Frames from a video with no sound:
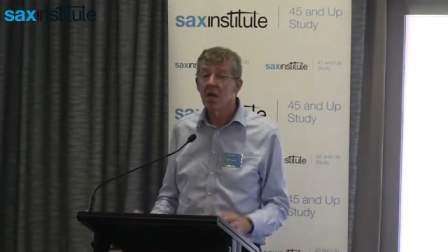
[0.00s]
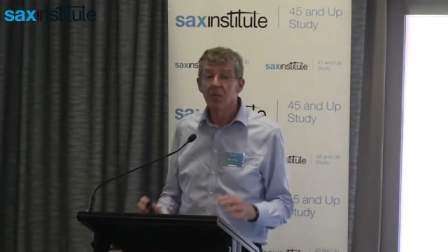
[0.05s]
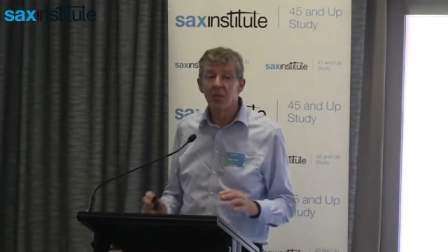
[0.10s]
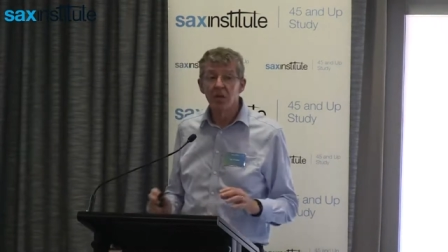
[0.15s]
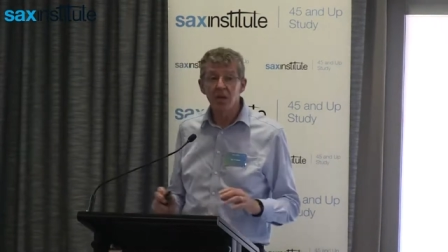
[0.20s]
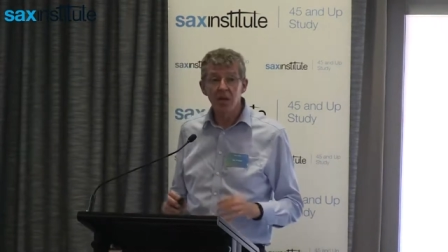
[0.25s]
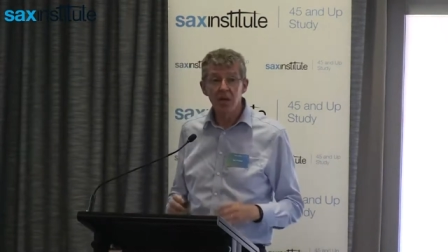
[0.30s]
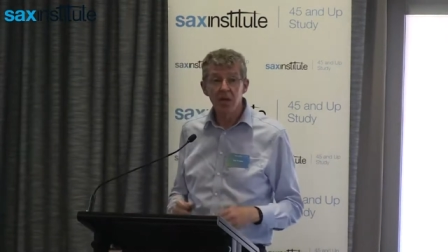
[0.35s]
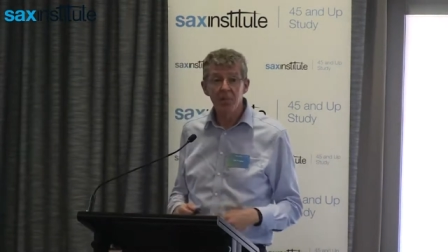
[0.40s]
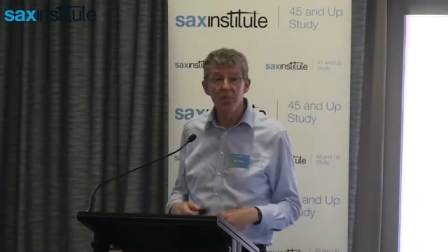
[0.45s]

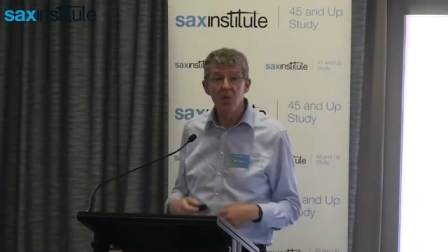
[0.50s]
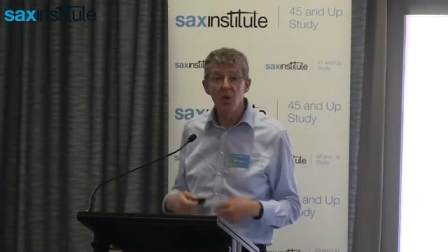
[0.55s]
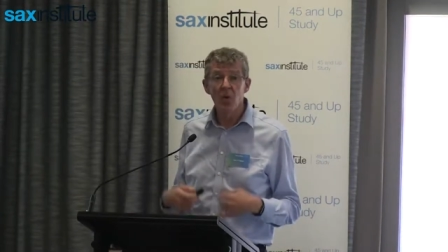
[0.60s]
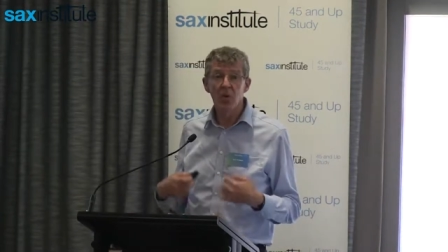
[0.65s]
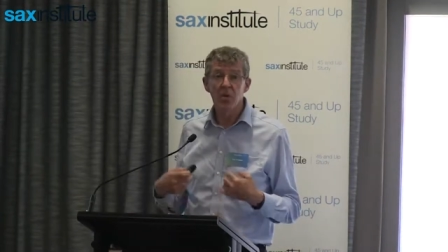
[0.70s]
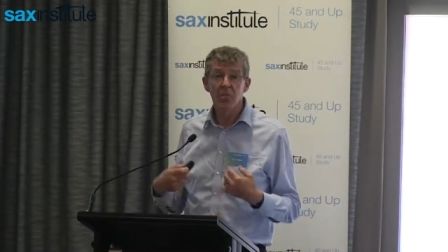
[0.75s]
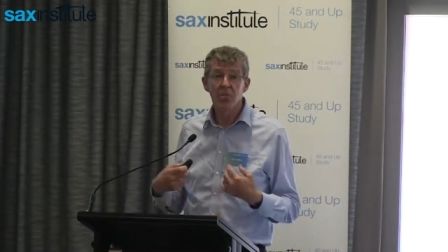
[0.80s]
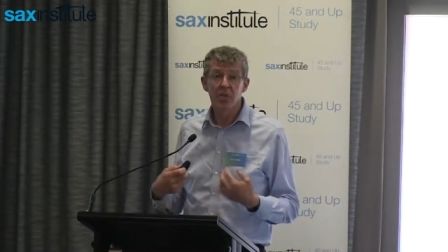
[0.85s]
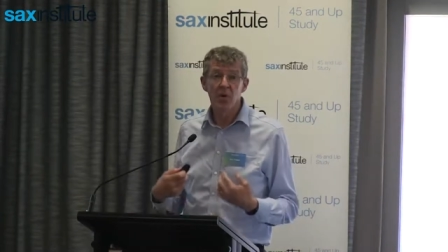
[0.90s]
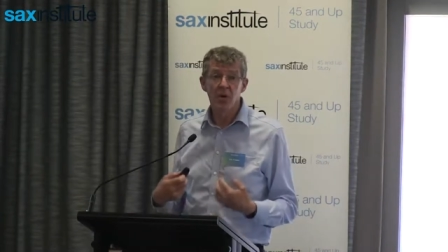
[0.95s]
But the
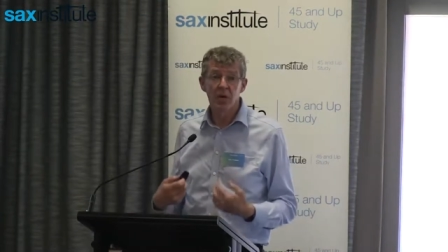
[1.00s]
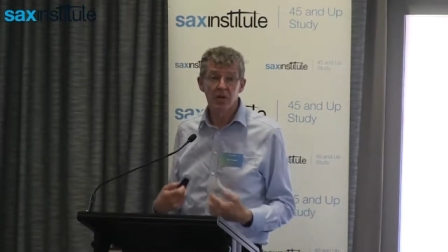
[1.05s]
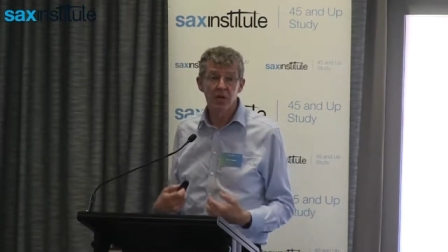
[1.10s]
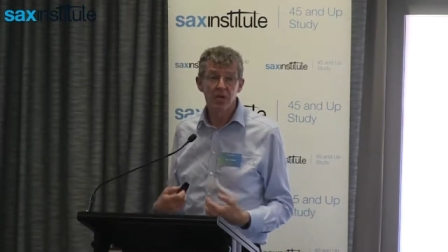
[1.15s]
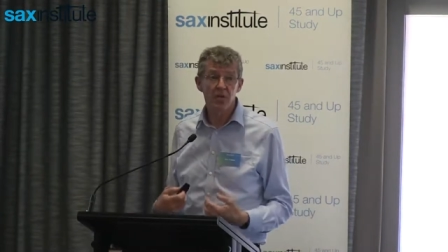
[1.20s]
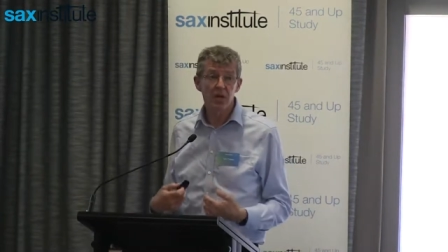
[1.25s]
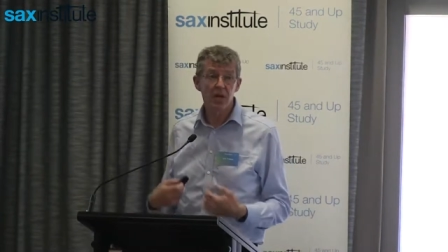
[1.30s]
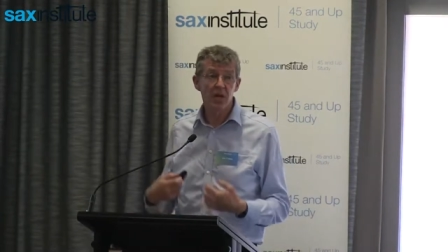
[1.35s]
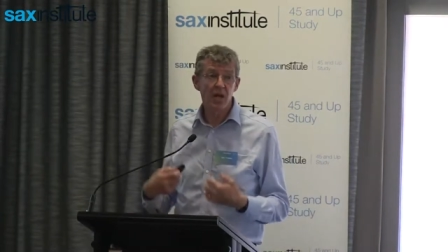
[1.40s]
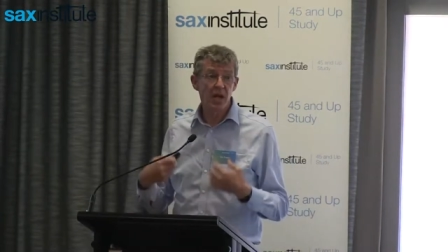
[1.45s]
important point
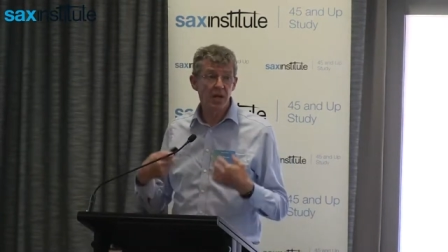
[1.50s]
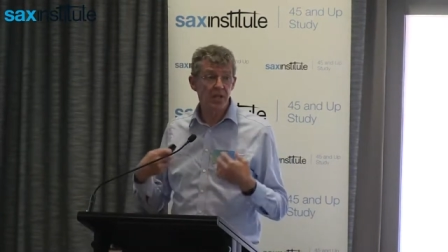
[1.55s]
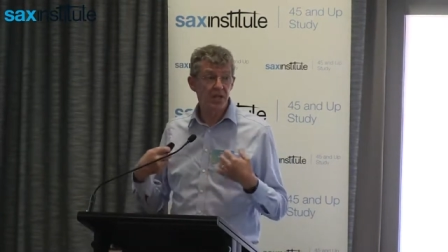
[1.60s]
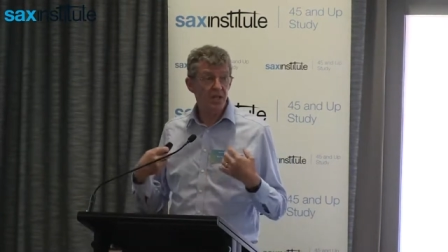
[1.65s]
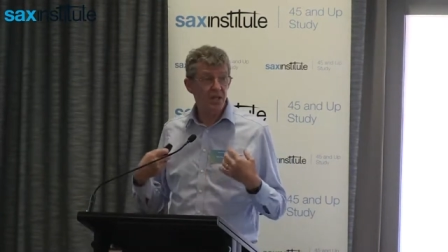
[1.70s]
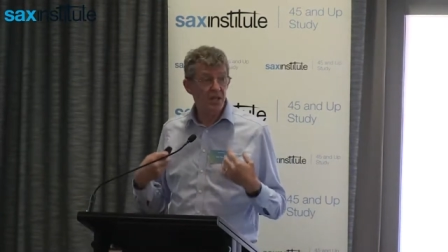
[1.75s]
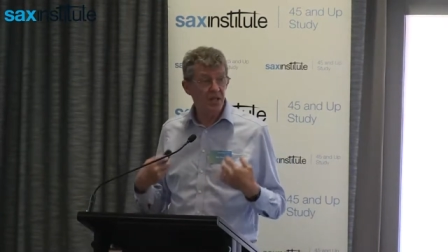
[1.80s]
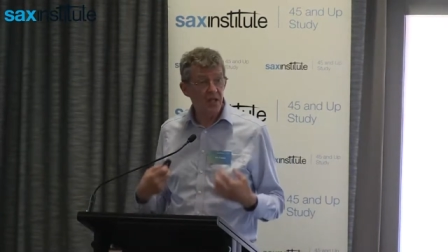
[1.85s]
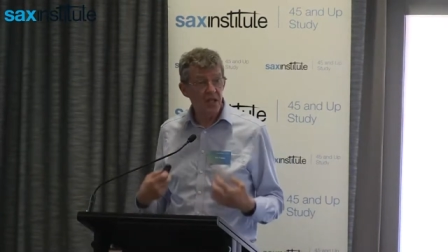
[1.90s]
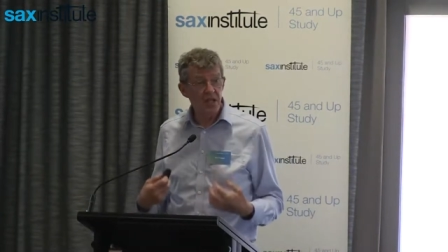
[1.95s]
to realize
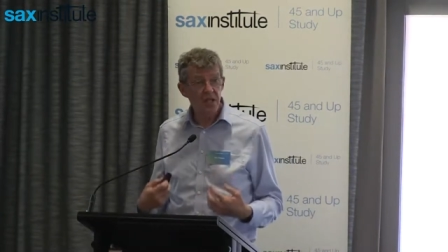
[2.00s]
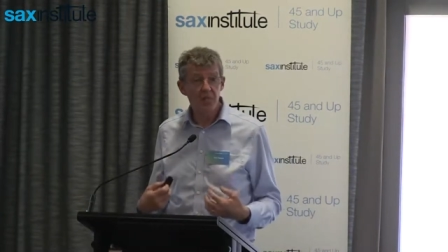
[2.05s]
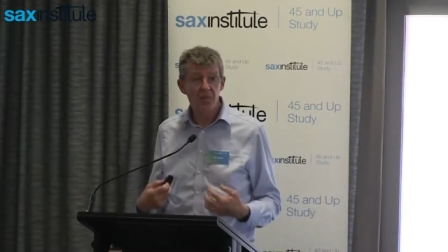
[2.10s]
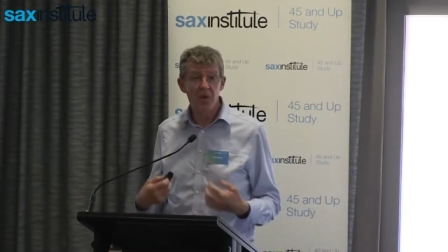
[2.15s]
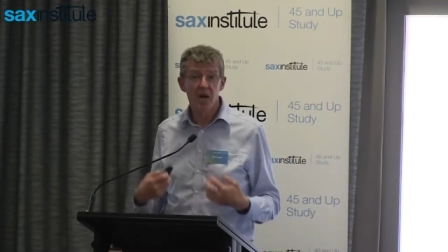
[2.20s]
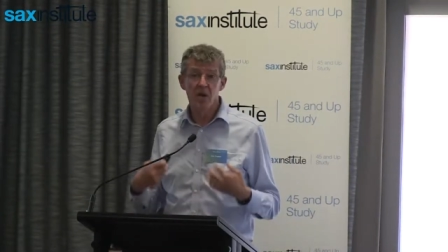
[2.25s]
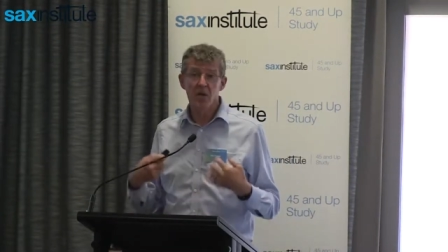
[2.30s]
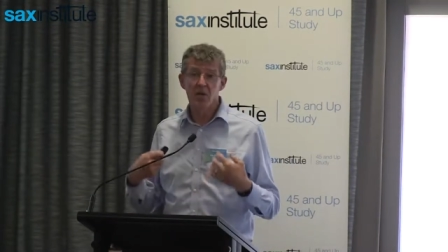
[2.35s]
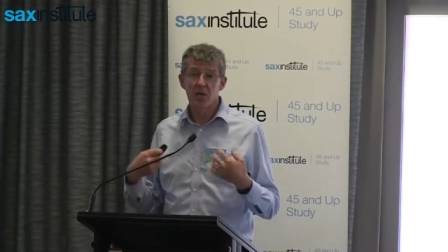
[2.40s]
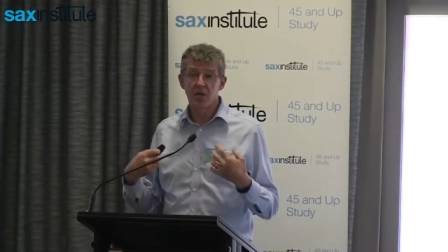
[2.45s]
is these
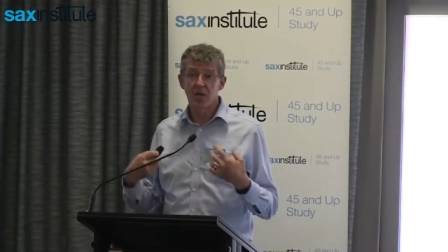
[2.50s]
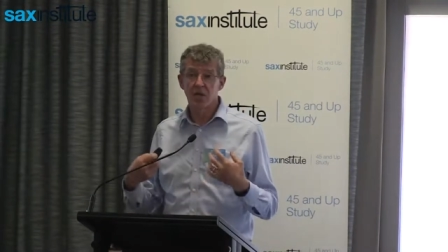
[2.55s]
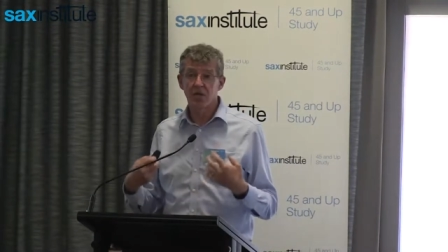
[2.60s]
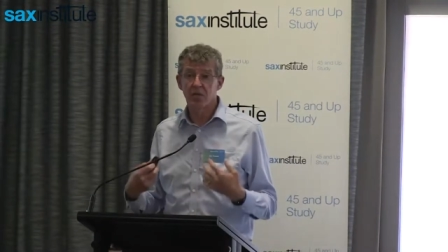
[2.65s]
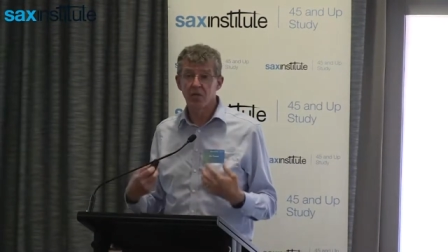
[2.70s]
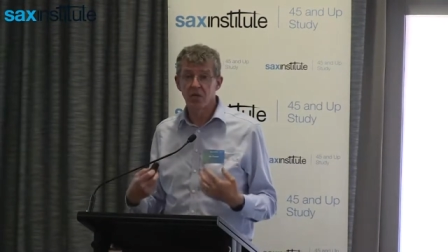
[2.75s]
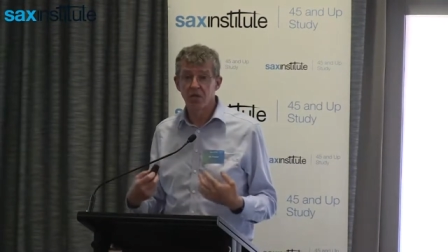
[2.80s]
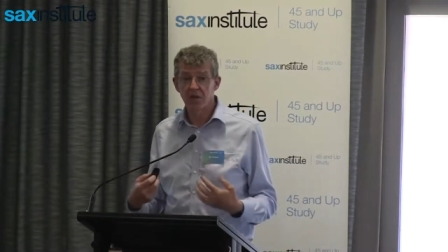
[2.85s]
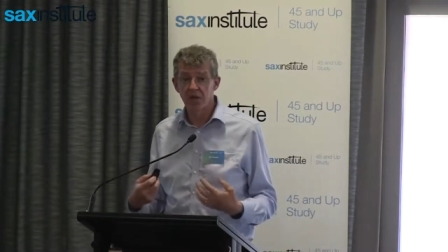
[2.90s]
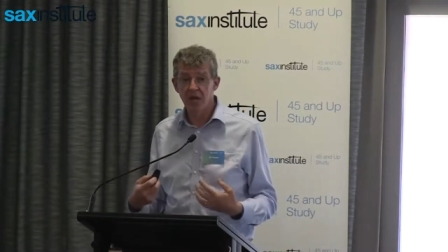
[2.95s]
priorities
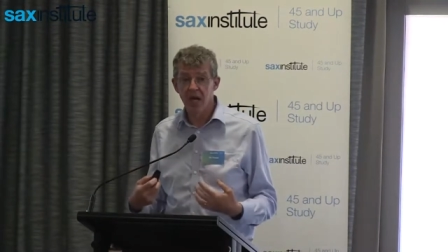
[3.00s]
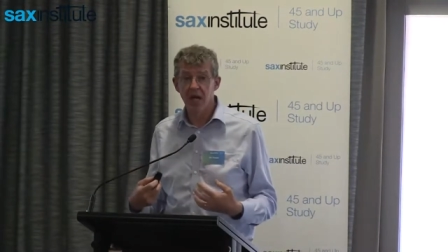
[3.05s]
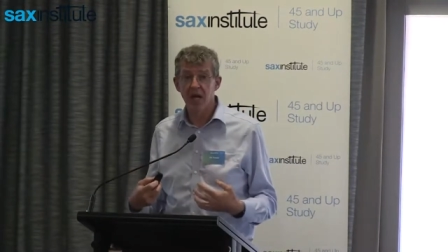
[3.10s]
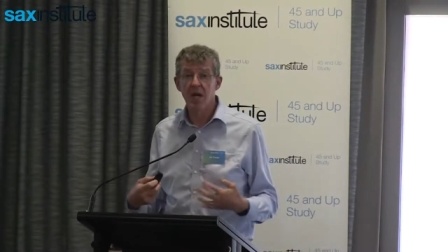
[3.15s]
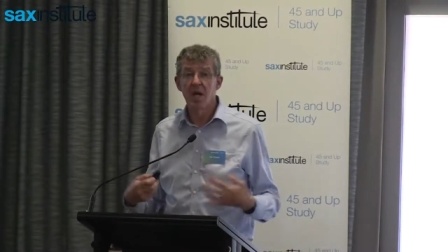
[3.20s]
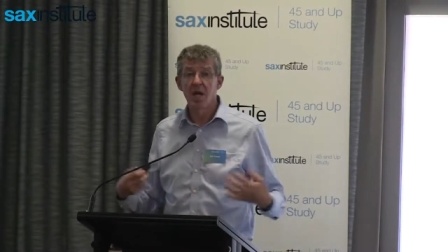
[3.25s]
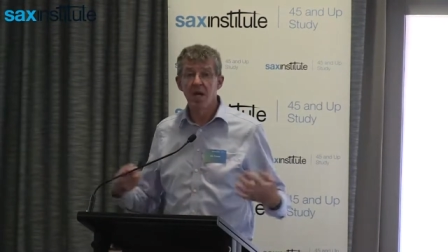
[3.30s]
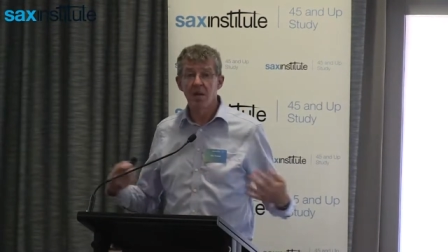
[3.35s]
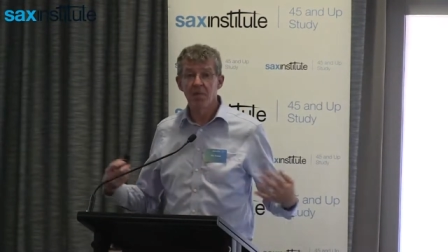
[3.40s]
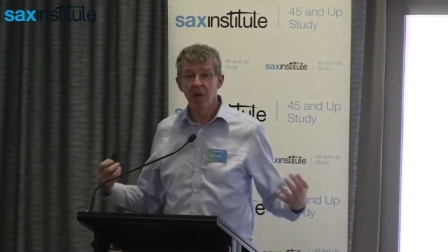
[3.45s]
were set